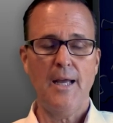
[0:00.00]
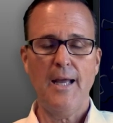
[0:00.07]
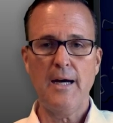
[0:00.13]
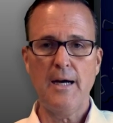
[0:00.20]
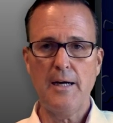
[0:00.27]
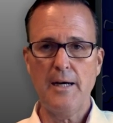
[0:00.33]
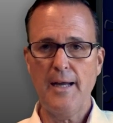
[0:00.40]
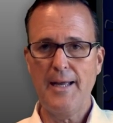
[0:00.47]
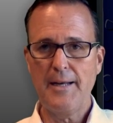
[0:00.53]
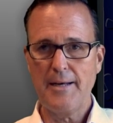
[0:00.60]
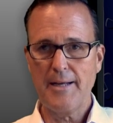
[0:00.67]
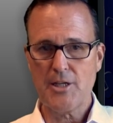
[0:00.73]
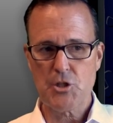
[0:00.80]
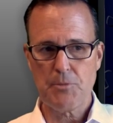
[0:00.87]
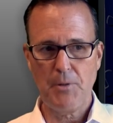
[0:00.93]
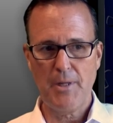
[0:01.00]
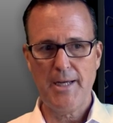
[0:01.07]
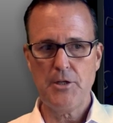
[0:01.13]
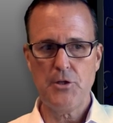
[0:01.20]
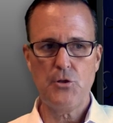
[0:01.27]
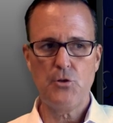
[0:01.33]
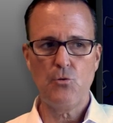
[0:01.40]
and
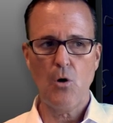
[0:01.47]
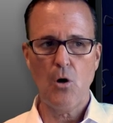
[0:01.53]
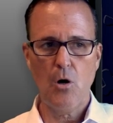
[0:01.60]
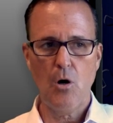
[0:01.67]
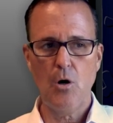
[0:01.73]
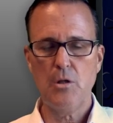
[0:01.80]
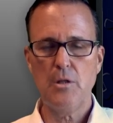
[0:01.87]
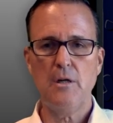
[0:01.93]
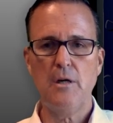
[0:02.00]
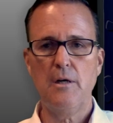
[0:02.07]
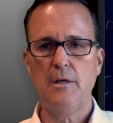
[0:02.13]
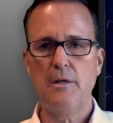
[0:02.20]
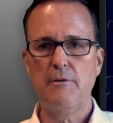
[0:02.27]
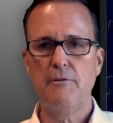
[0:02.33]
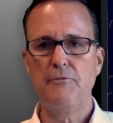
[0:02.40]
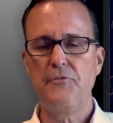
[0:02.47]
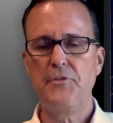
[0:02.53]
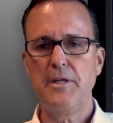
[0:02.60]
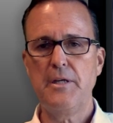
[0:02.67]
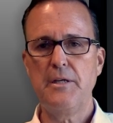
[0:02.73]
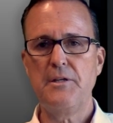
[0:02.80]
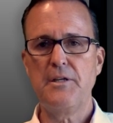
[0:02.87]
explain to you all of
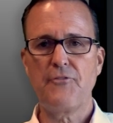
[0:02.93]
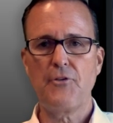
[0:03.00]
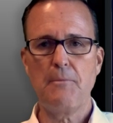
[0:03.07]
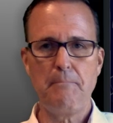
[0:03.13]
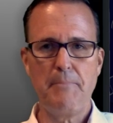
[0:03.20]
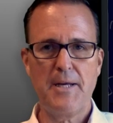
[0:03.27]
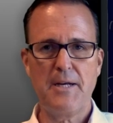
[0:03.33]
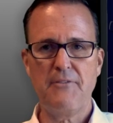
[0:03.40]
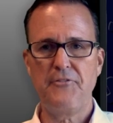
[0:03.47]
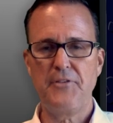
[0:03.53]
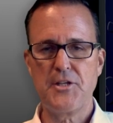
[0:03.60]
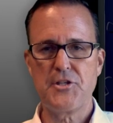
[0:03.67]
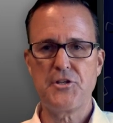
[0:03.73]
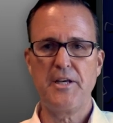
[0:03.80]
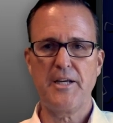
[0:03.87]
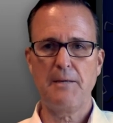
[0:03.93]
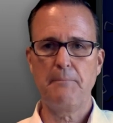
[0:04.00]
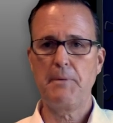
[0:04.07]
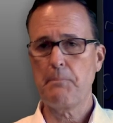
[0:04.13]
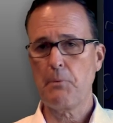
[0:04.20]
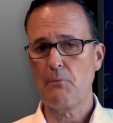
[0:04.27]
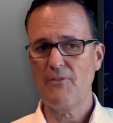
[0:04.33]
the different benefits that can
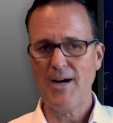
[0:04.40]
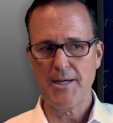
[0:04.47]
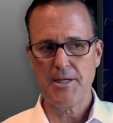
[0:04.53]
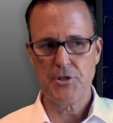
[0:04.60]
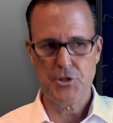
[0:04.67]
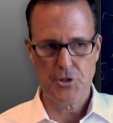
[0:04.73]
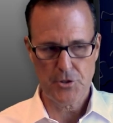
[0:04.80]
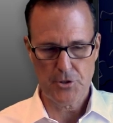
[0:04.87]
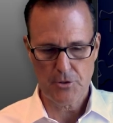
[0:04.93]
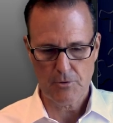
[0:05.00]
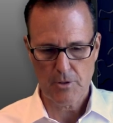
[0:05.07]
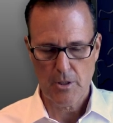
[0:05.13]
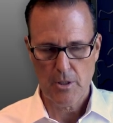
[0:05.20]
be provided to you.